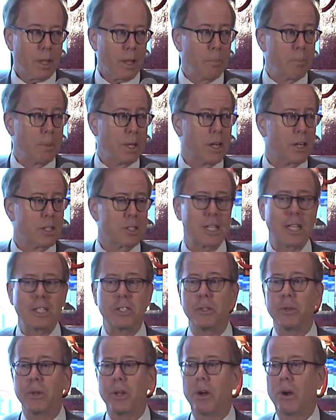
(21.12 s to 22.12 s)
because, as
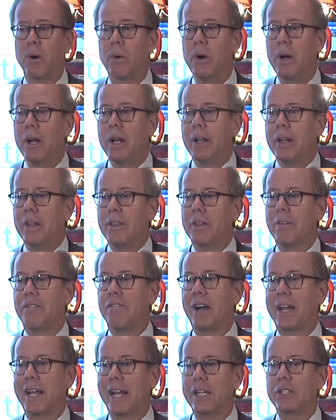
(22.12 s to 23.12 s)
you know, the
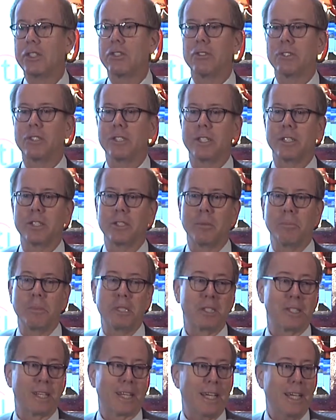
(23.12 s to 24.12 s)
financial system
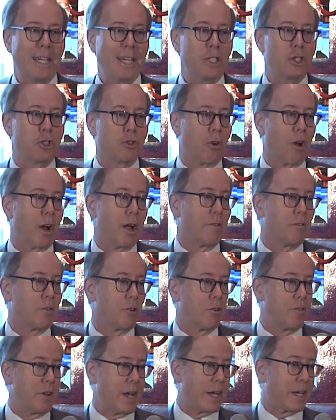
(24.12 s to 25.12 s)
is the key driver
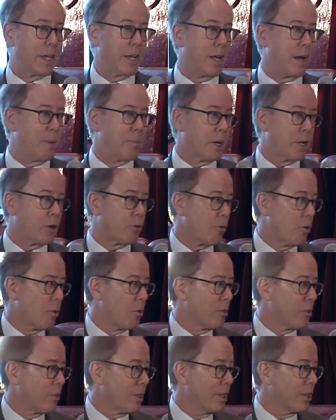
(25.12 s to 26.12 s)
of economic
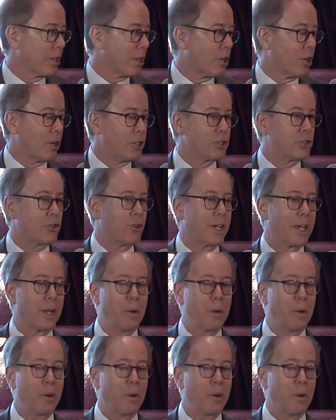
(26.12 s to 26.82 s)
growth in the country.